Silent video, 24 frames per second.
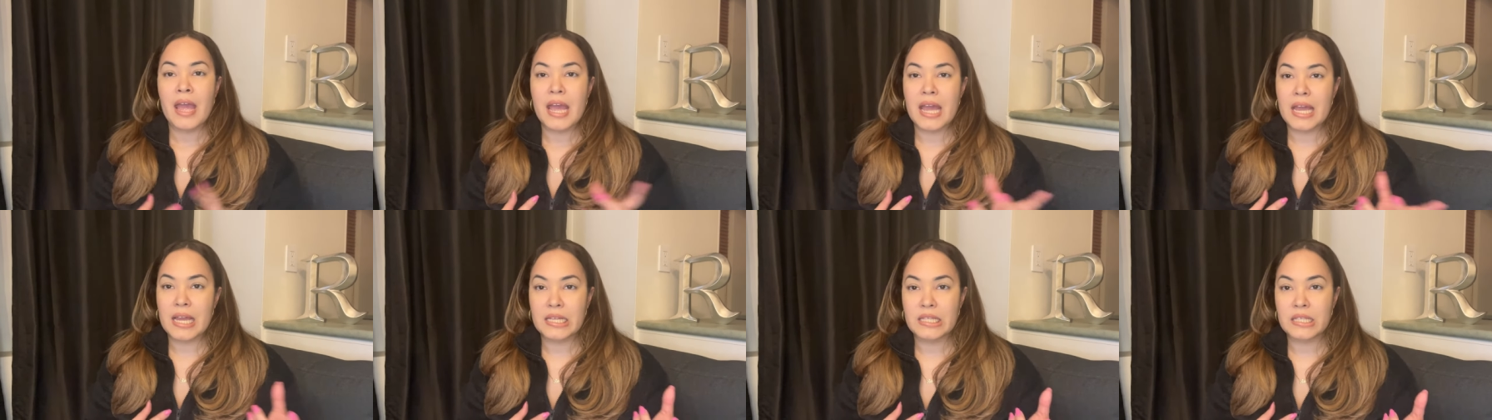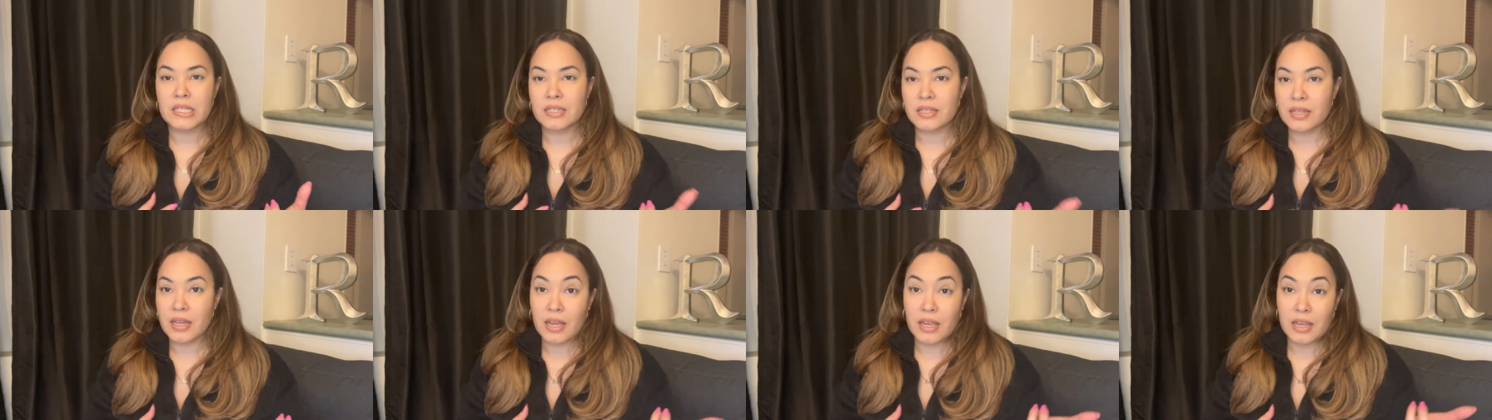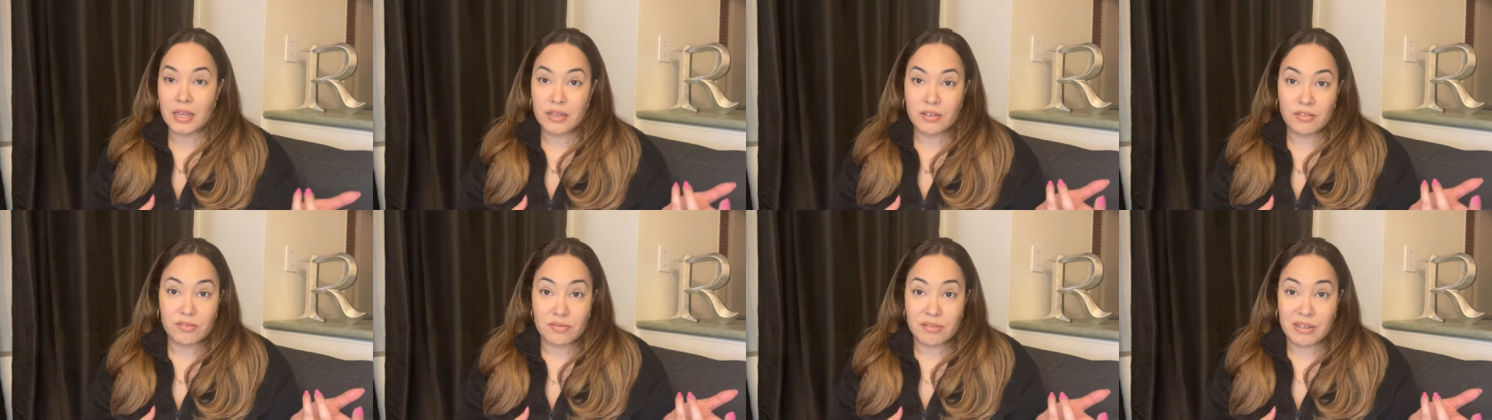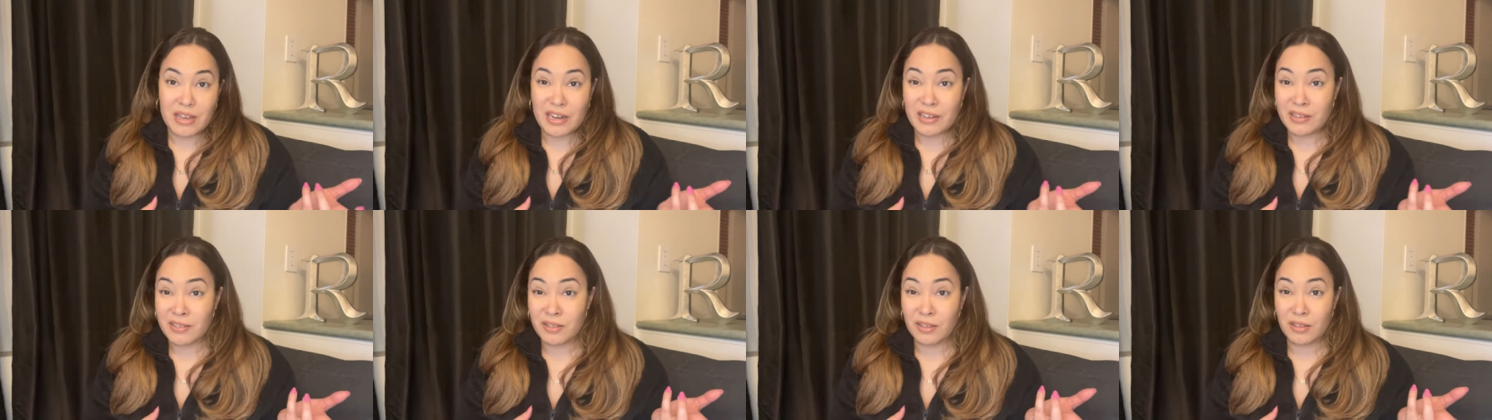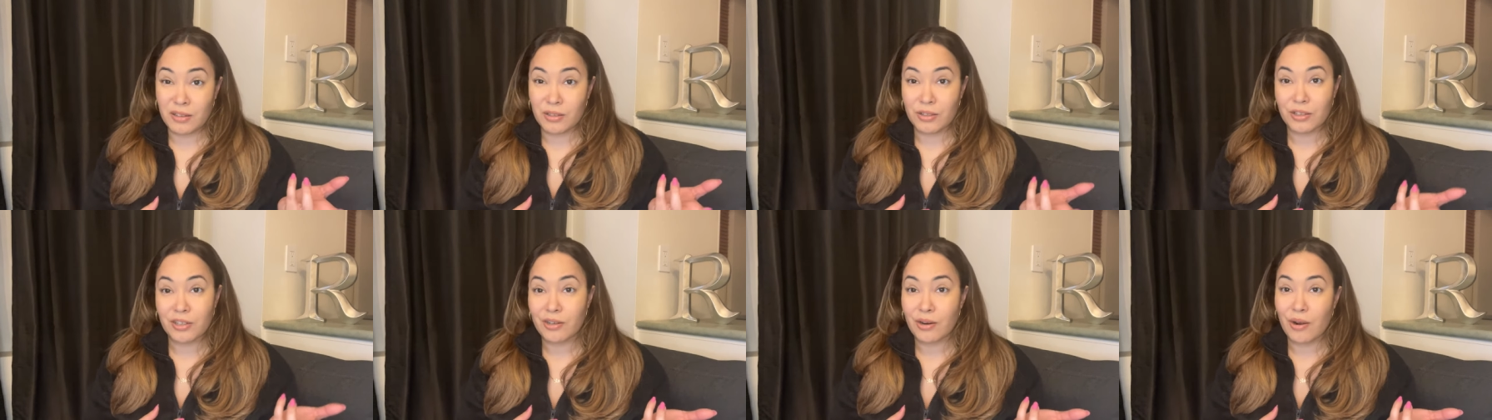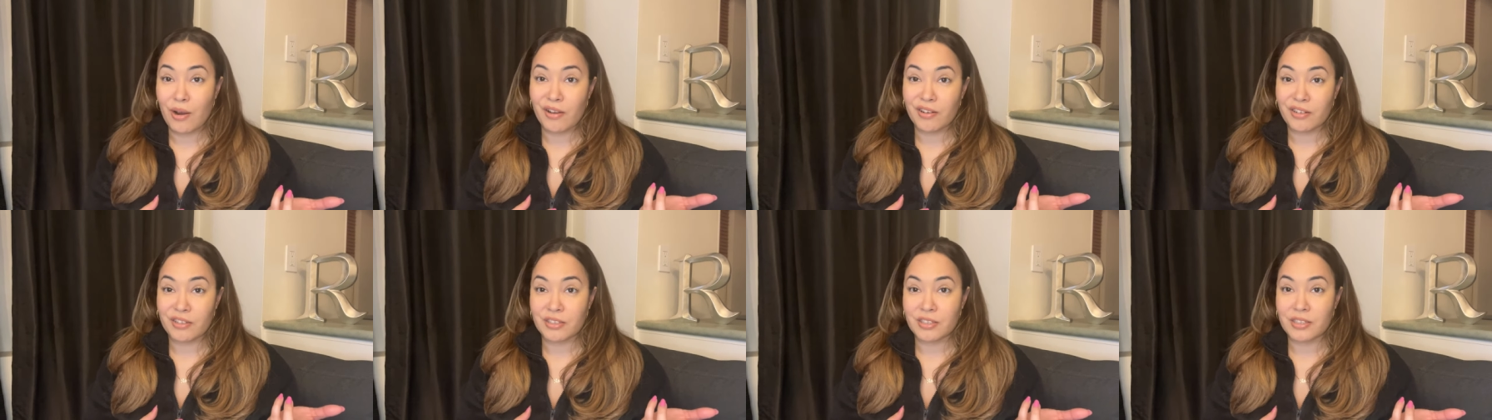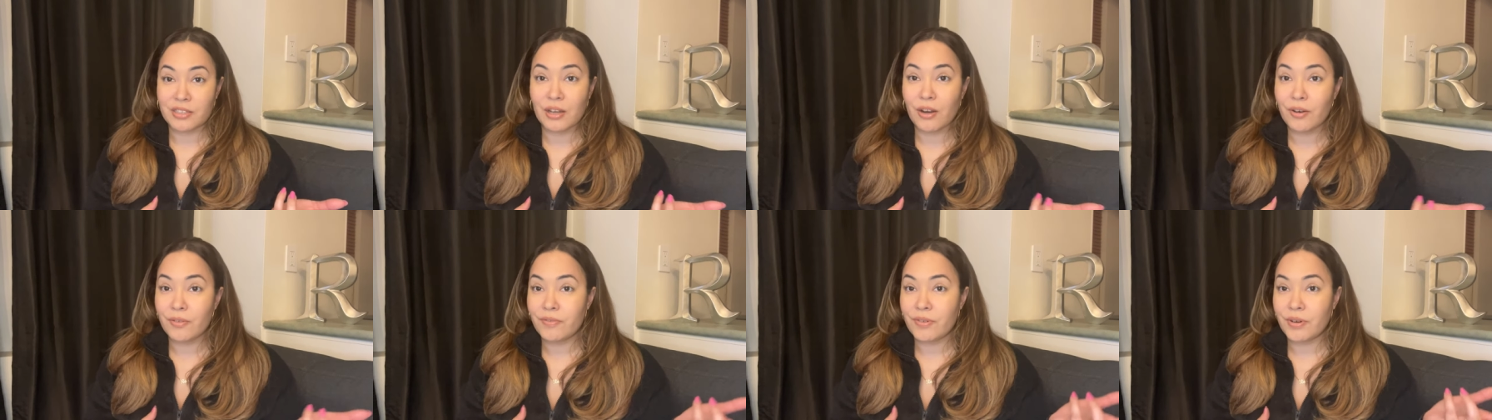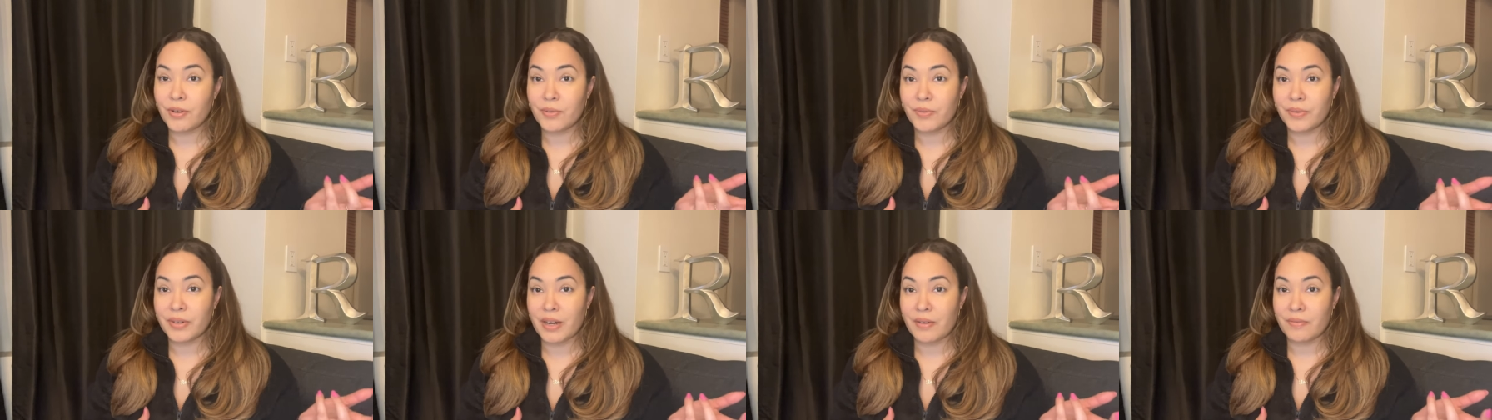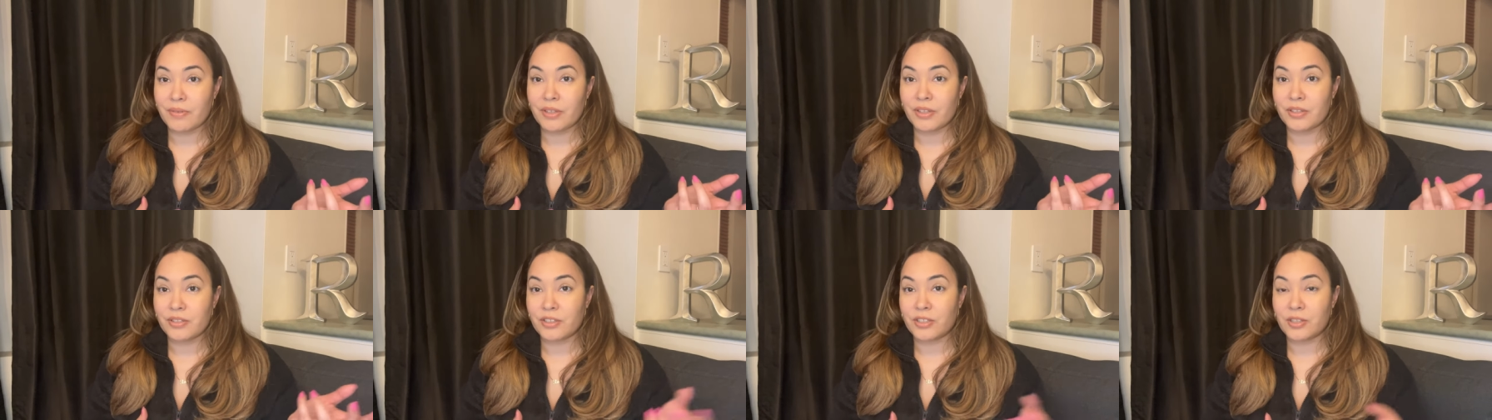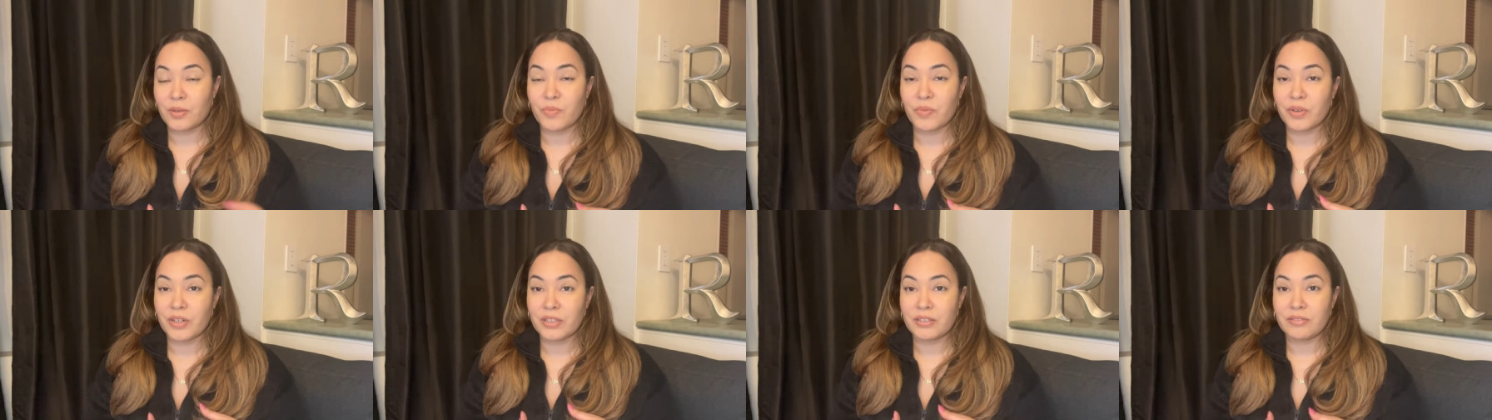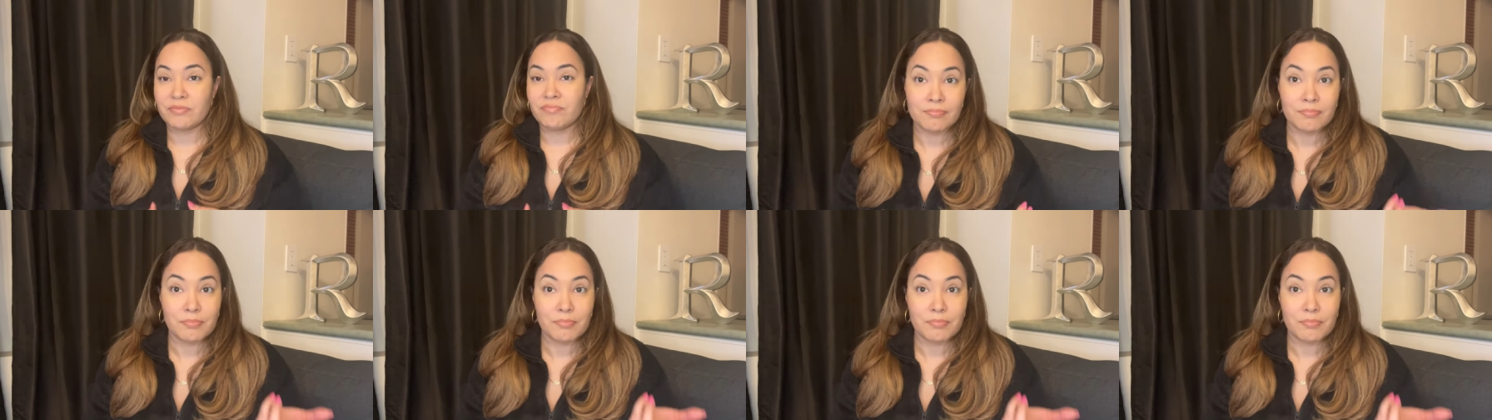And today you get an alert on your cell phone whenever there's someone